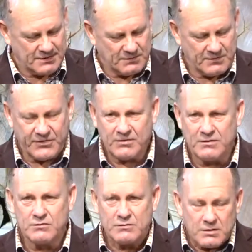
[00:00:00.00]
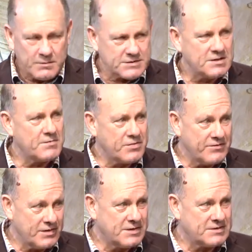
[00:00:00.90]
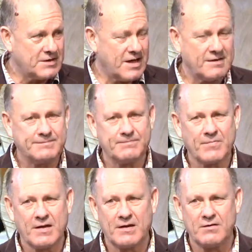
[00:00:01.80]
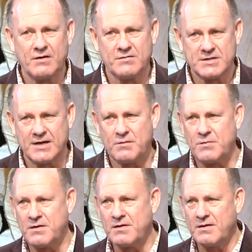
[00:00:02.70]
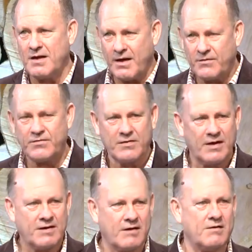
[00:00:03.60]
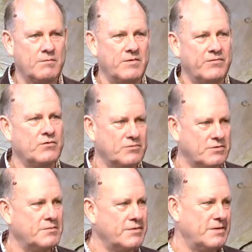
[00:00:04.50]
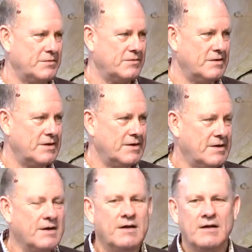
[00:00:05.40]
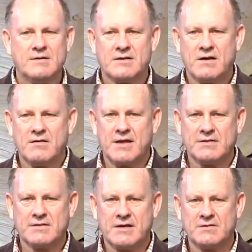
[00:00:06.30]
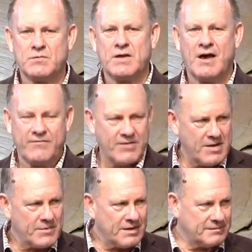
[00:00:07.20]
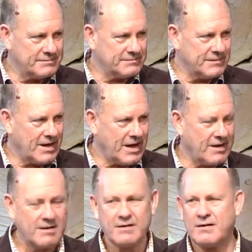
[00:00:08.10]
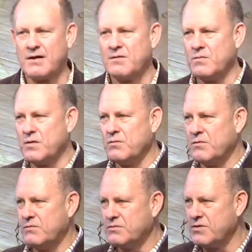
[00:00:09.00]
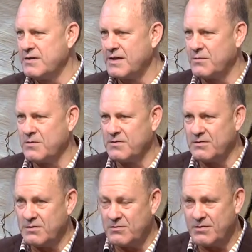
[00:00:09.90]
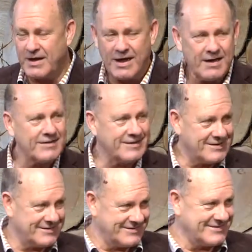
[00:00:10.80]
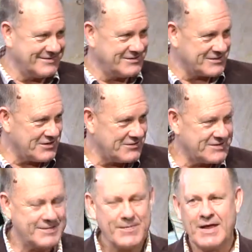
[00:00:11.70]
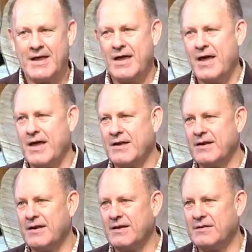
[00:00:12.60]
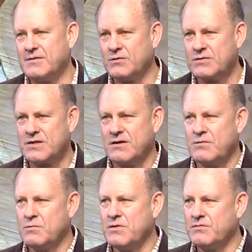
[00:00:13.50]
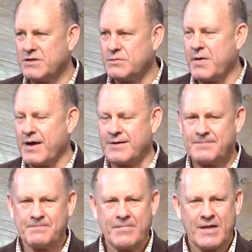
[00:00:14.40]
we feel enormously privileged that you have shared it with us and only before two people. So that says that we are family and uh, we will treat that with the due regard that it deserves and uh, also with the respect.